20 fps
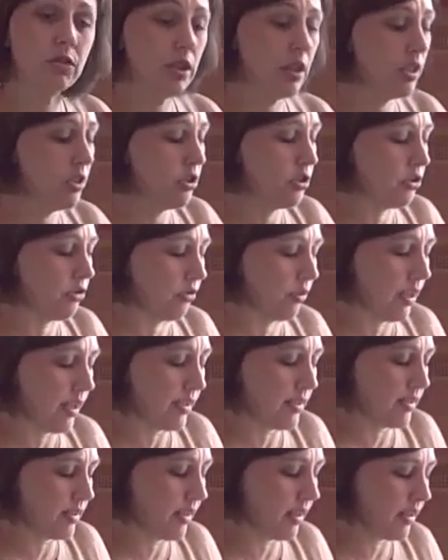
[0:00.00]
teach your
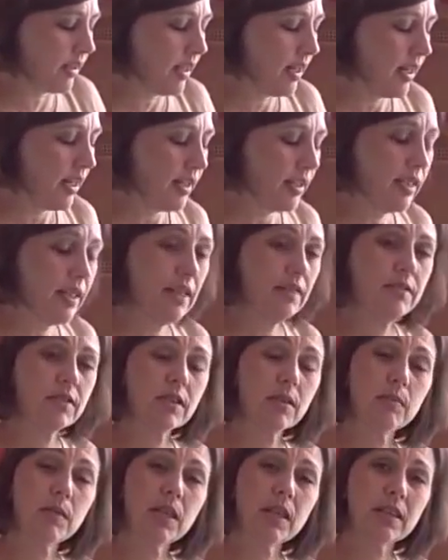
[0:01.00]
lesson. Gives
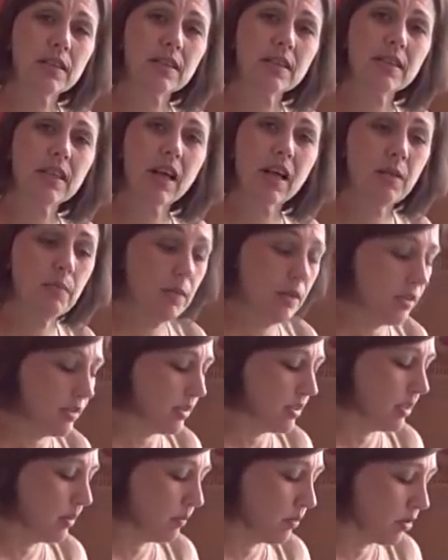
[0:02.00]
them the
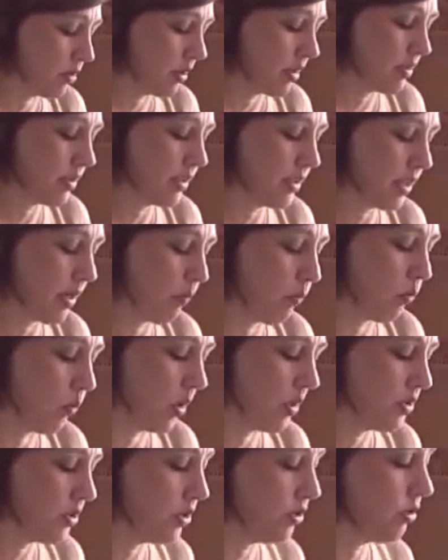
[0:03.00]
assignments, number step
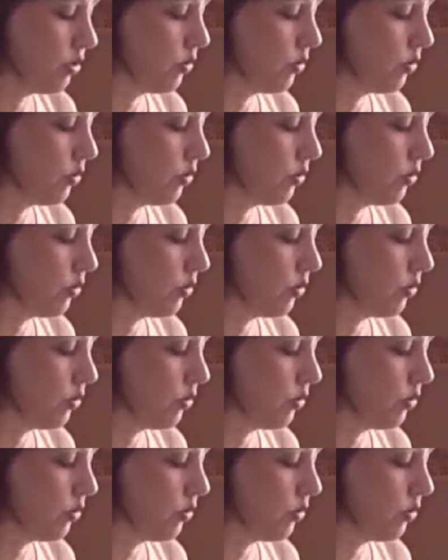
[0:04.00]
one, two,